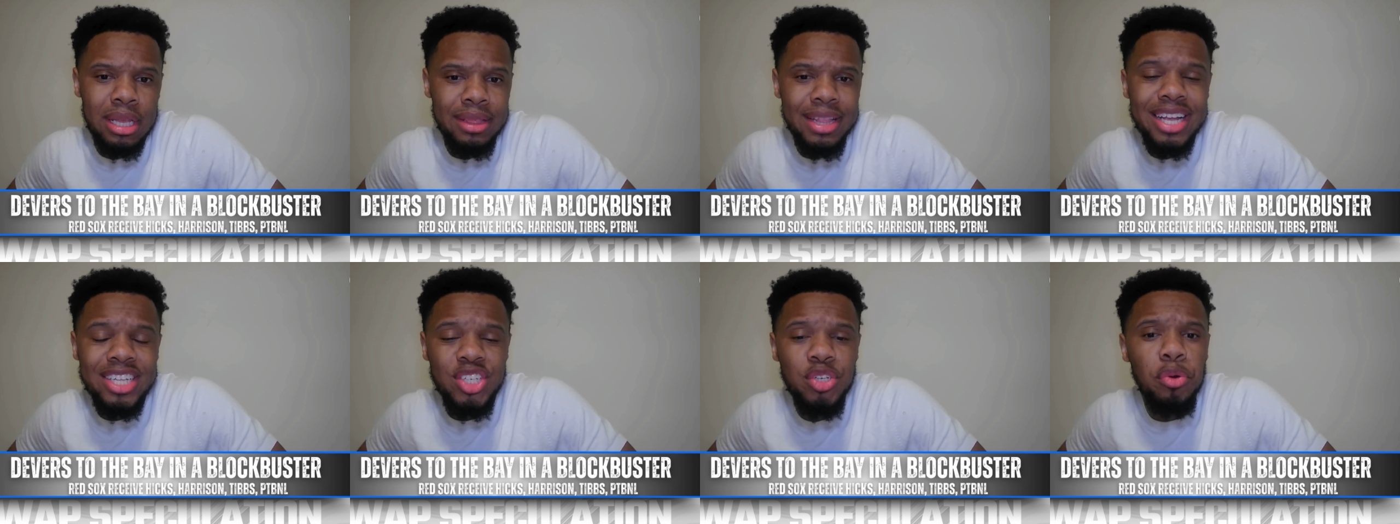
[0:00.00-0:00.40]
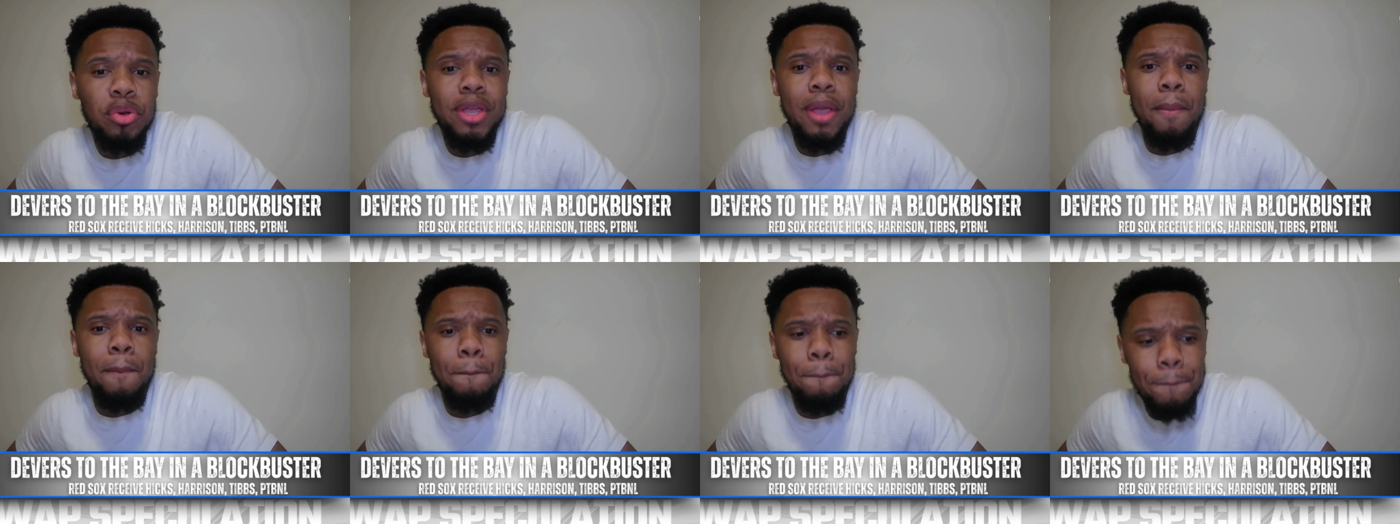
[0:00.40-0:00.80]
that you
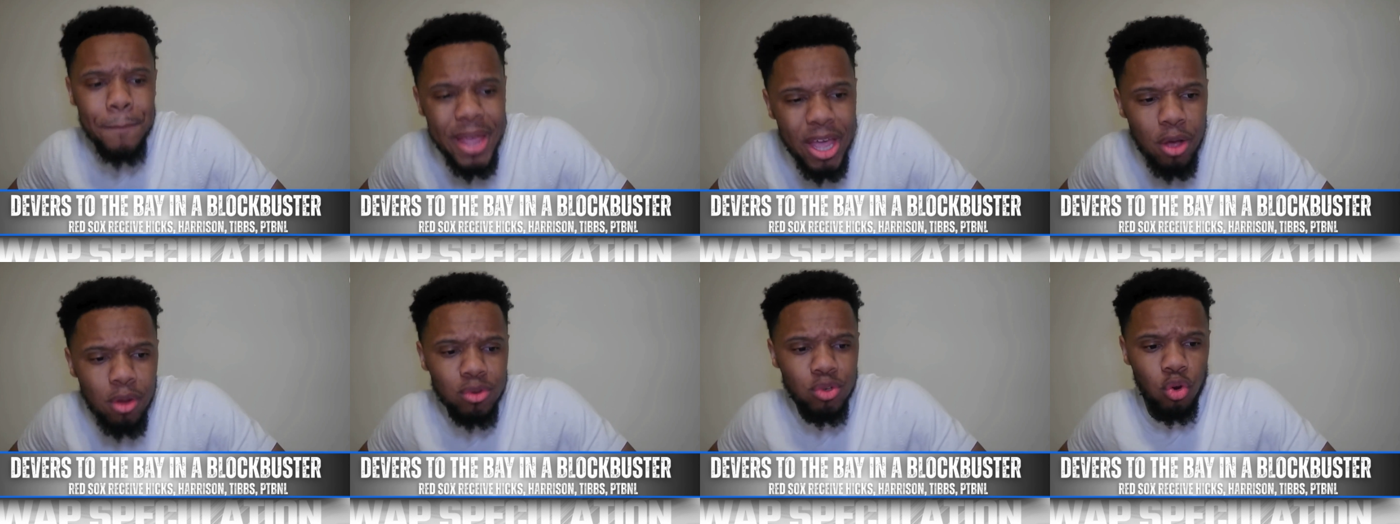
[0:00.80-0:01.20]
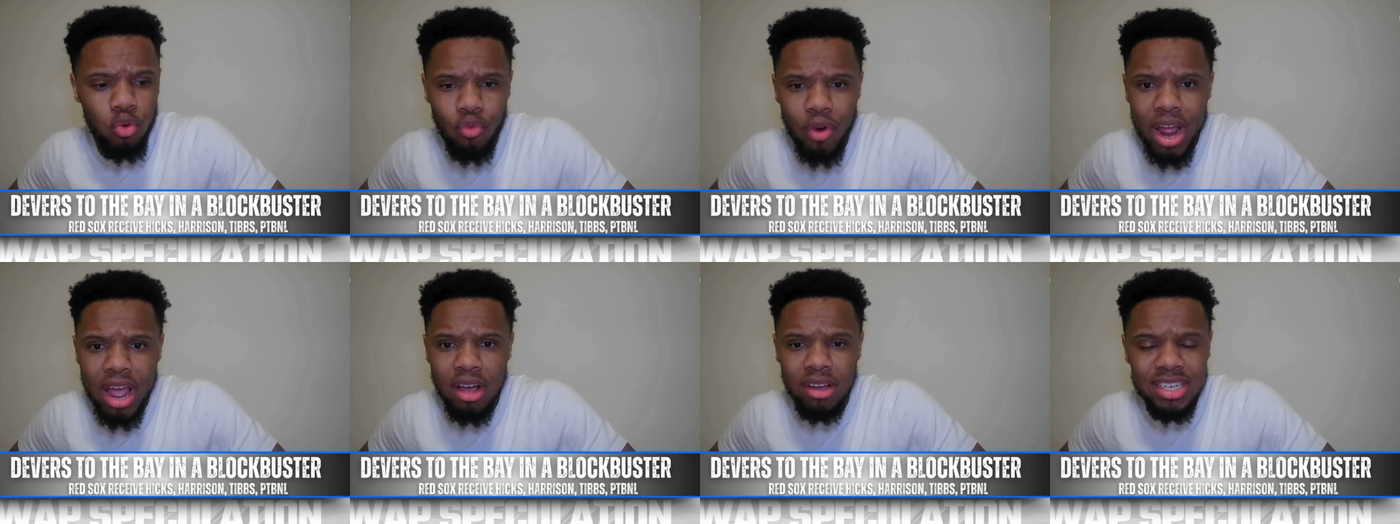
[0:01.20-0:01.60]
can build
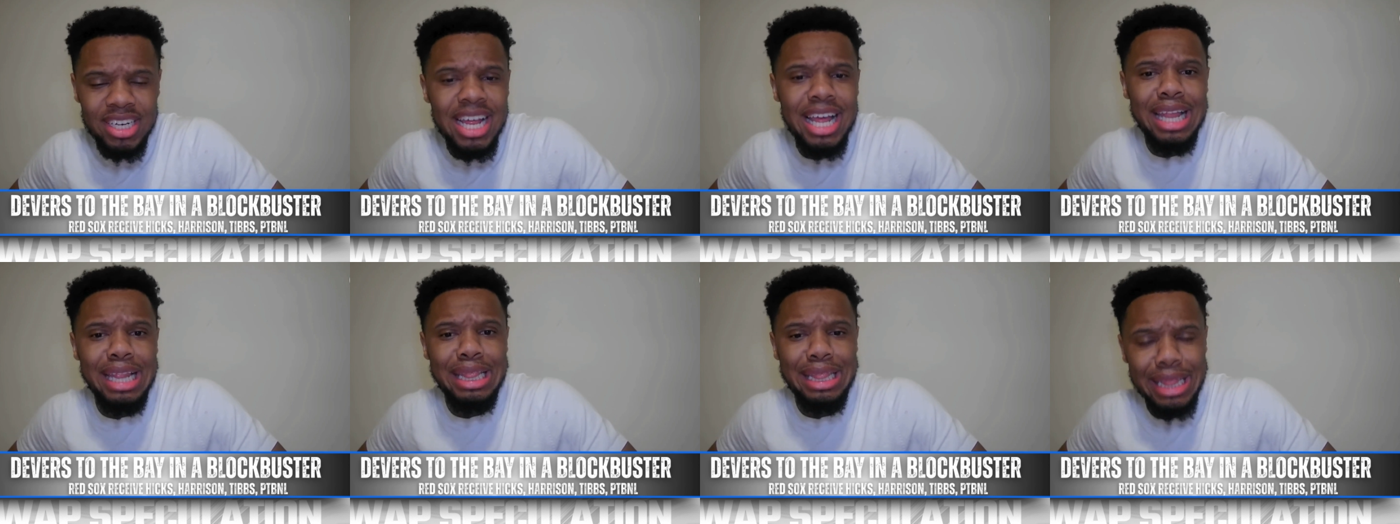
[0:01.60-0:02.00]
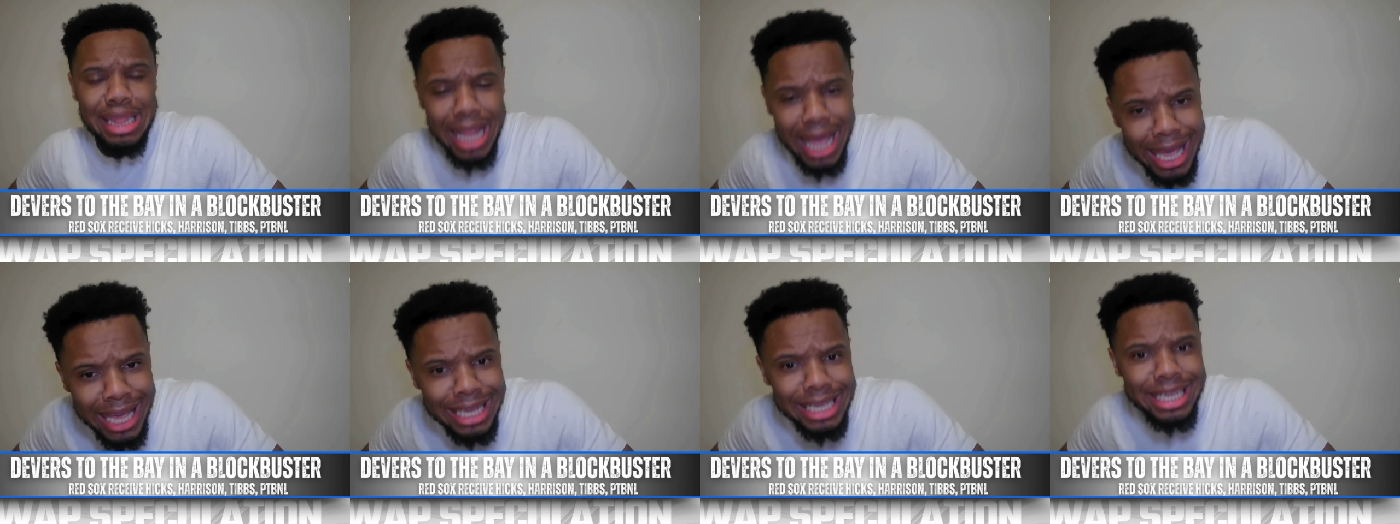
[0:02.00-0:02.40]
around. And I
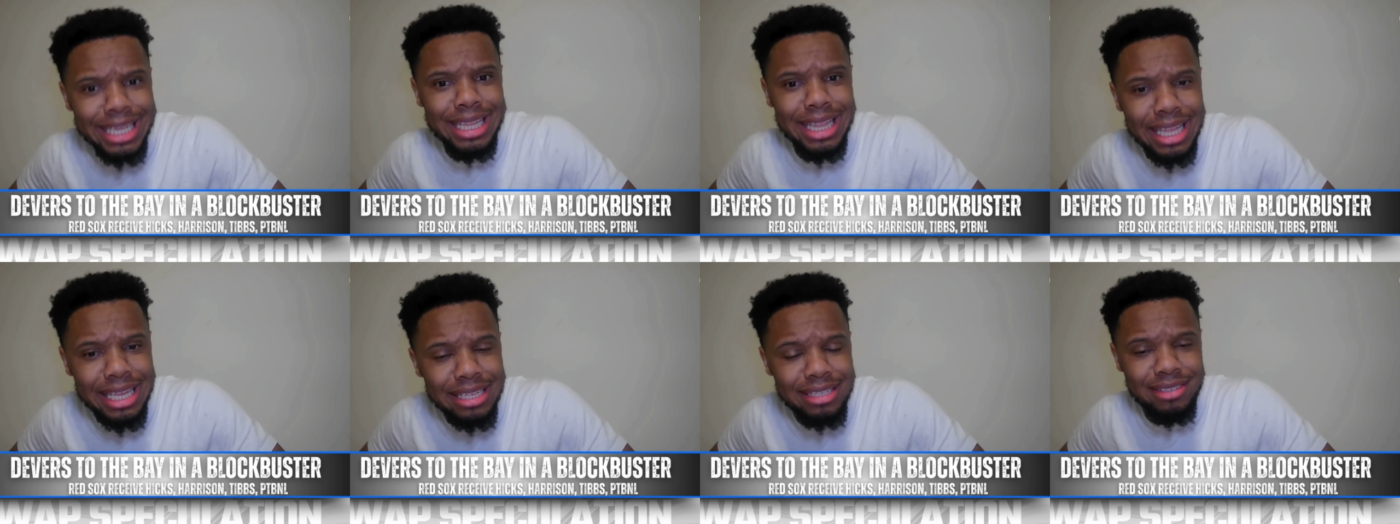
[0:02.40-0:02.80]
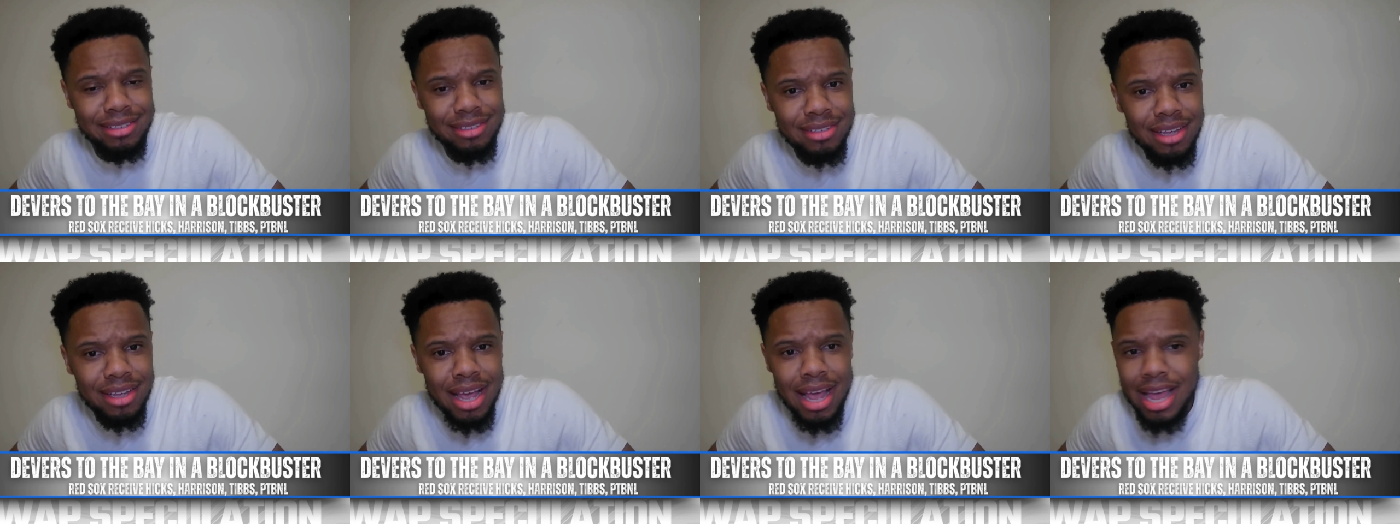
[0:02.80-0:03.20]
like
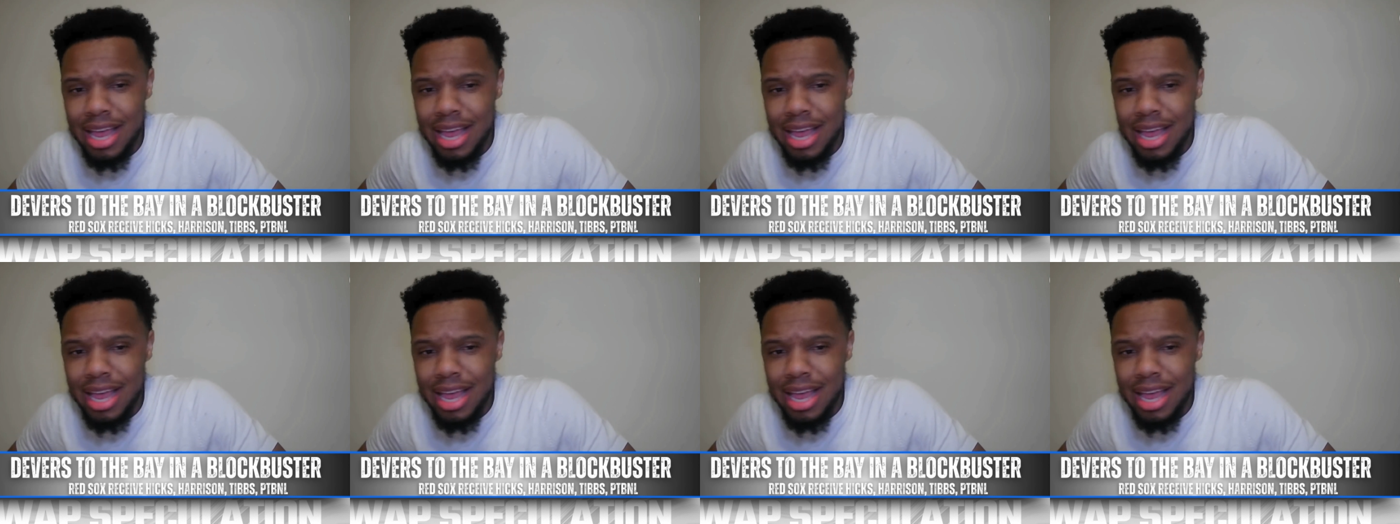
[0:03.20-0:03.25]
this.